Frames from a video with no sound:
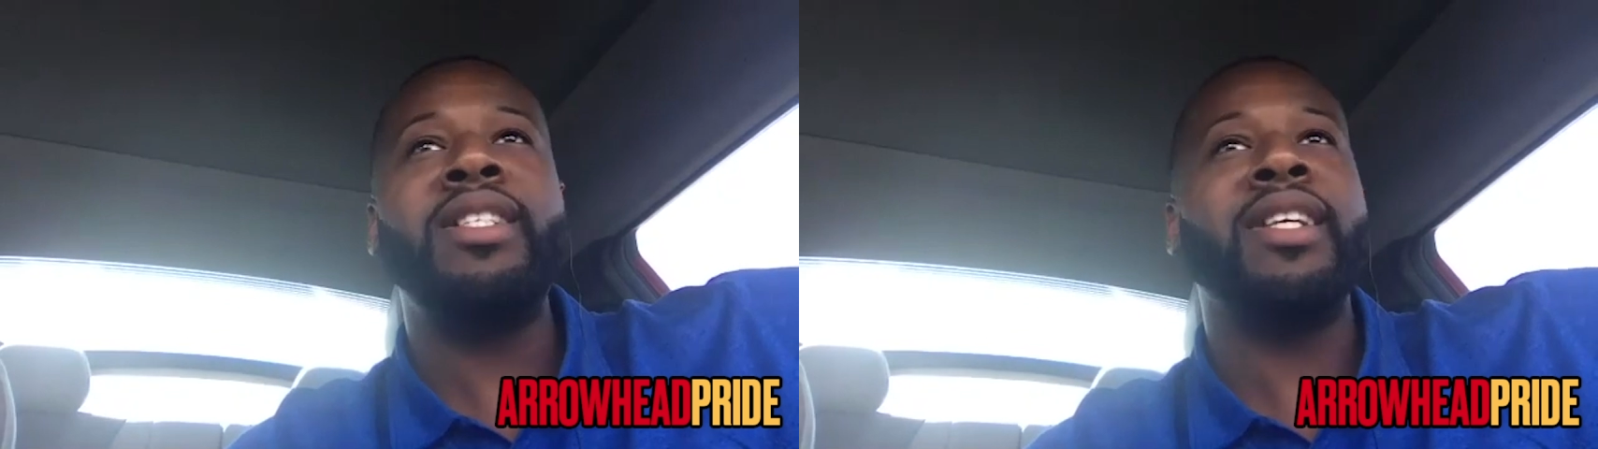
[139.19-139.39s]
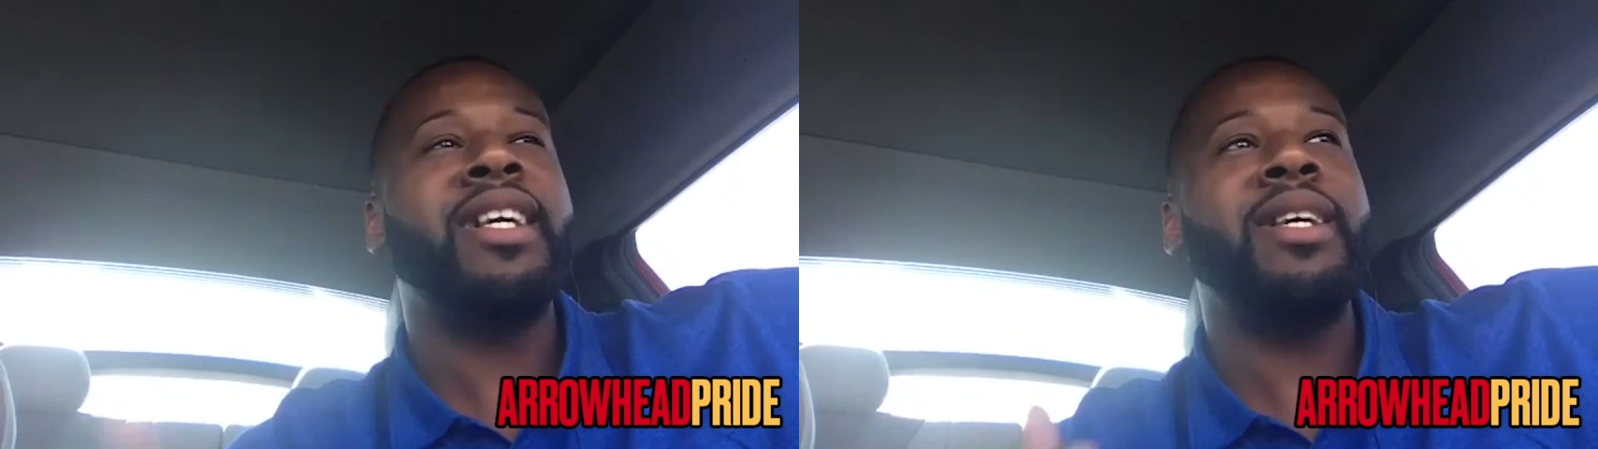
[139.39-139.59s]

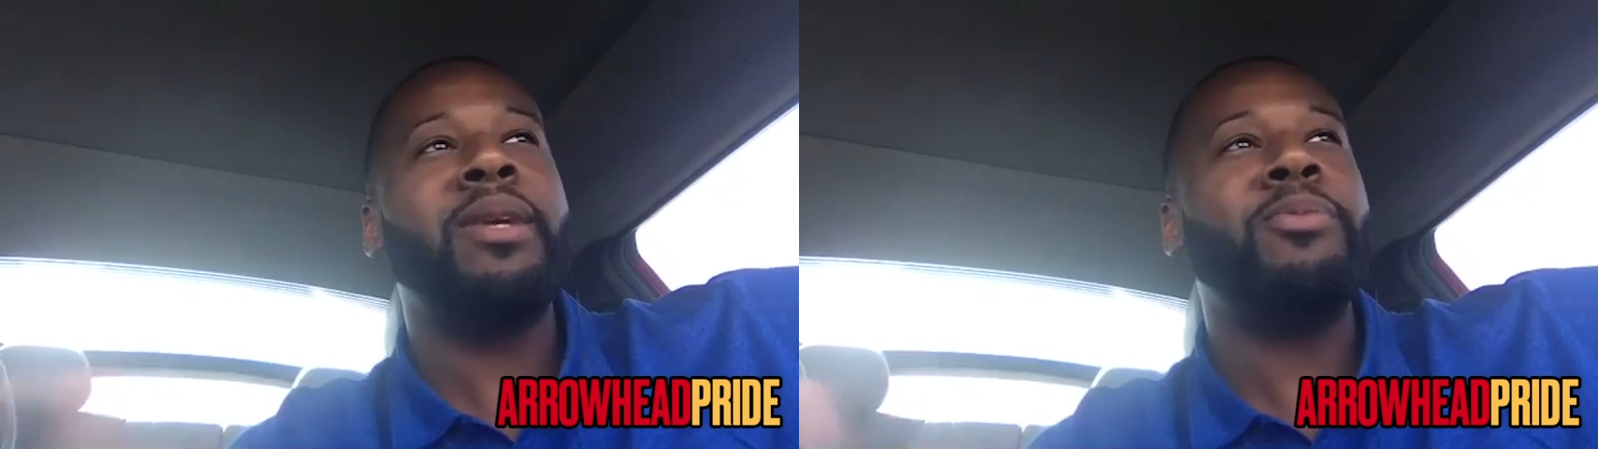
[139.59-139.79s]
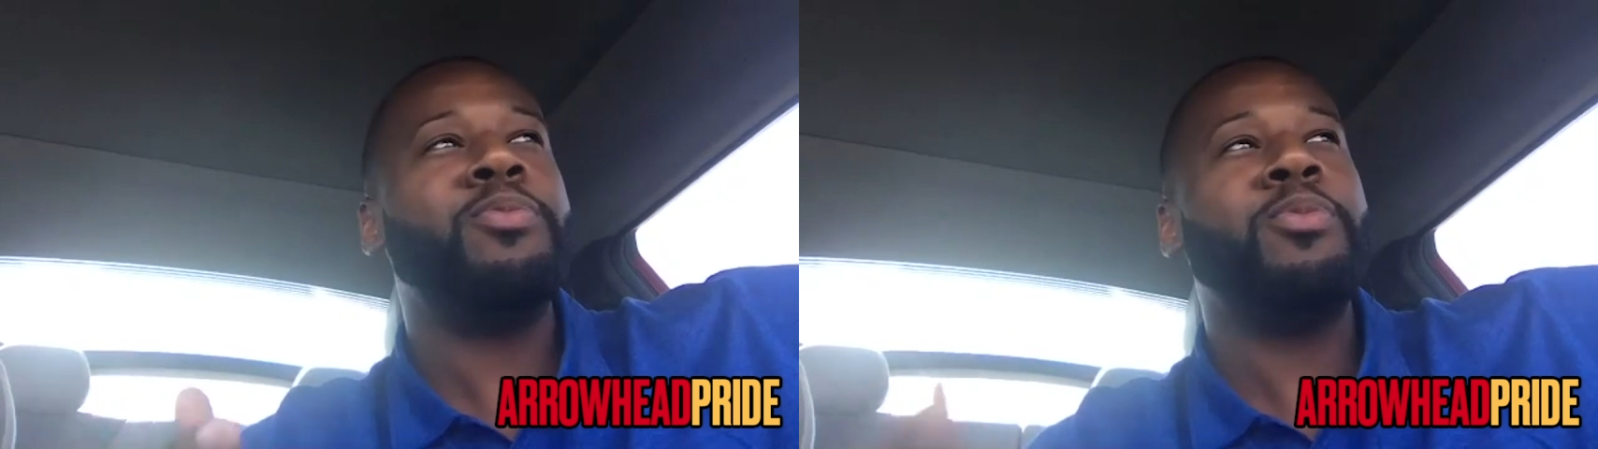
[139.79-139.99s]
and
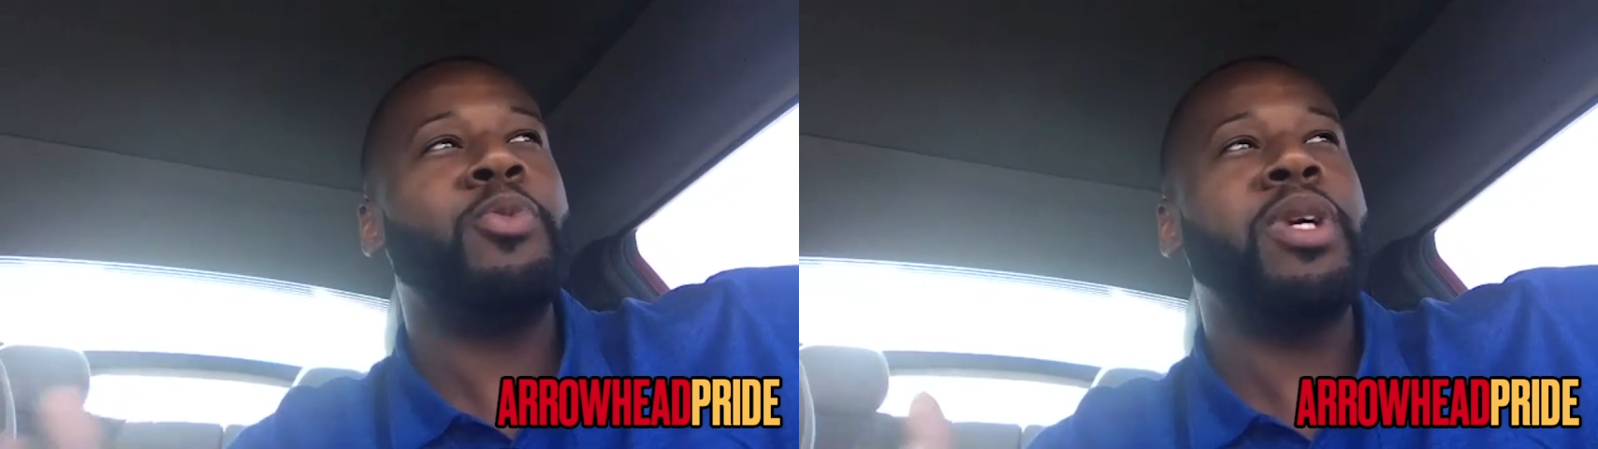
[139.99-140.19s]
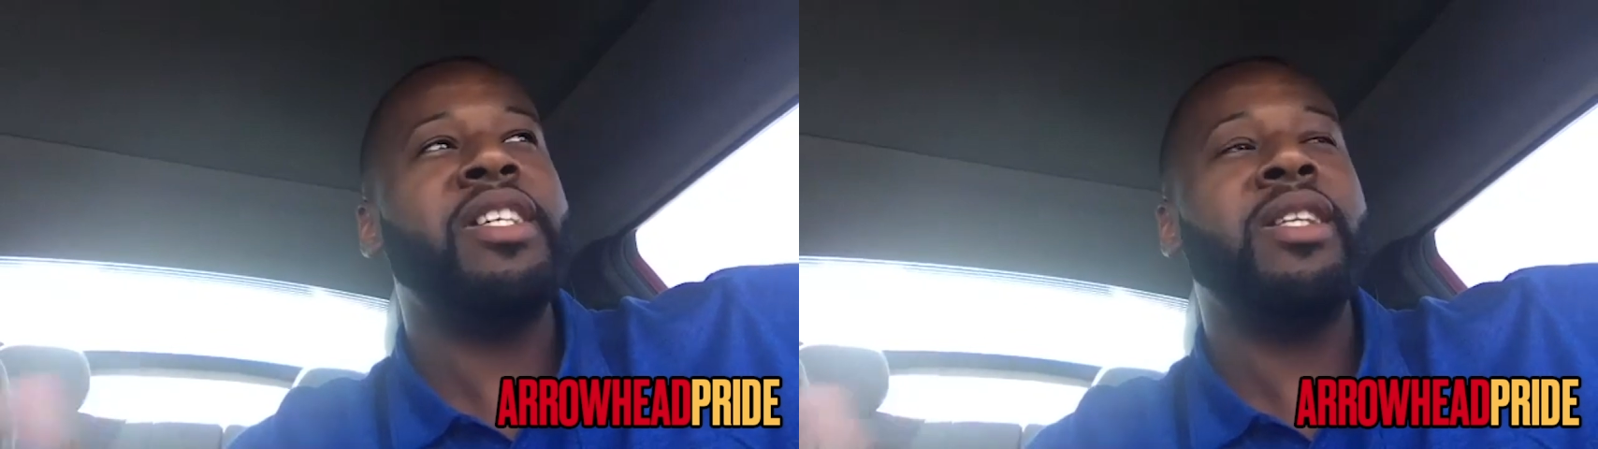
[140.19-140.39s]
and
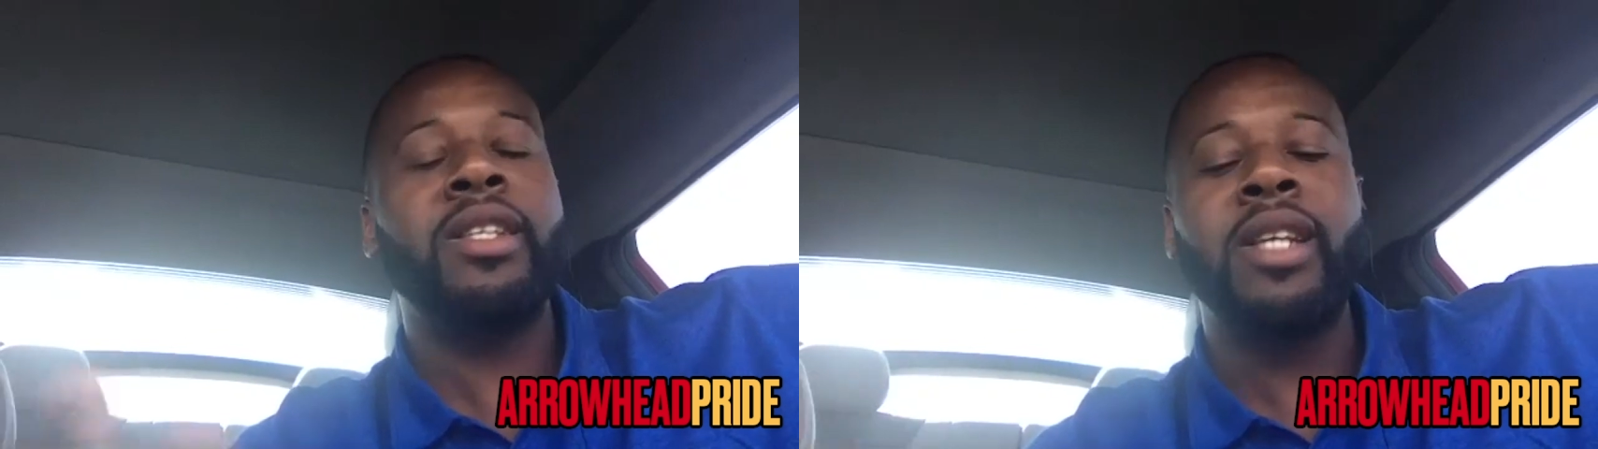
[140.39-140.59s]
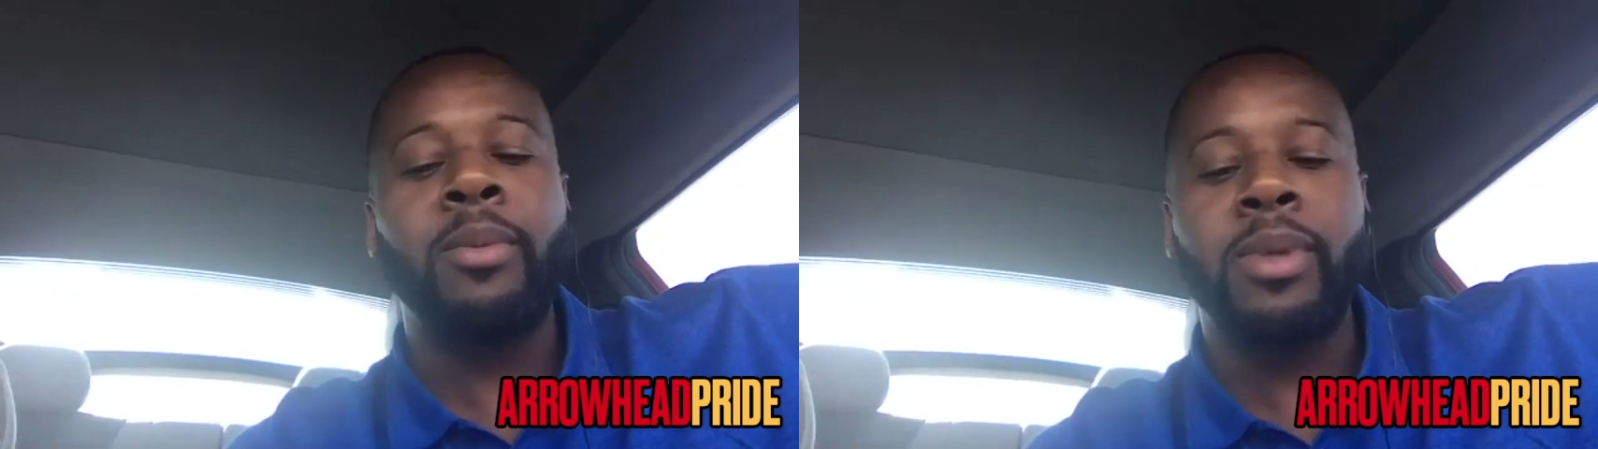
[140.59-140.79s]
what does he look
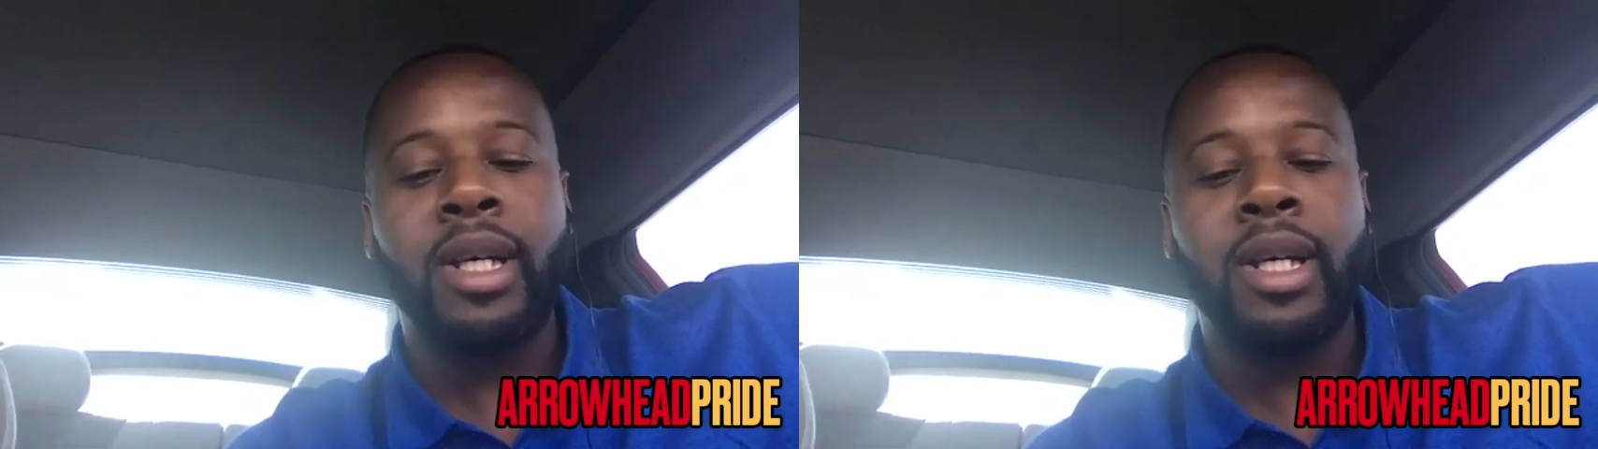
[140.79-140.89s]
like uh,